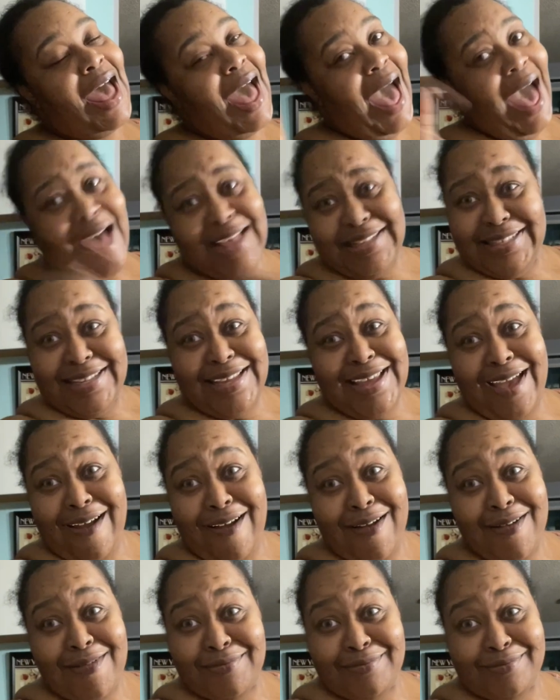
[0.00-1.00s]
I'll see
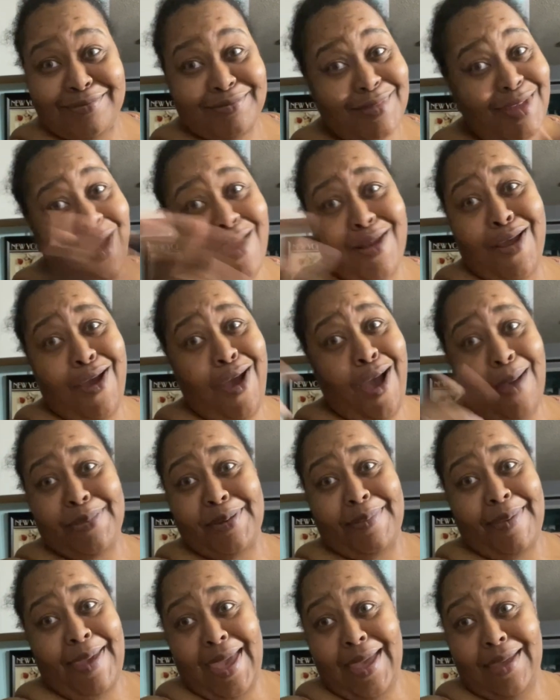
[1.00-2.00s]
y'all. Y'all know I'll be
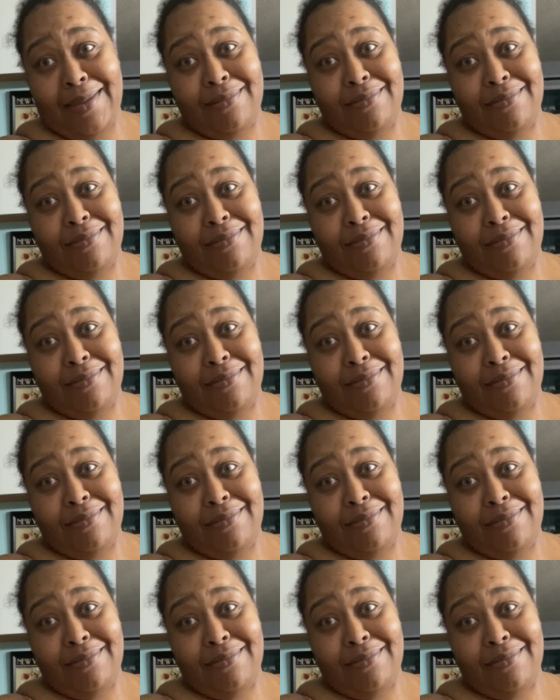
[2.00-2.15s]
back.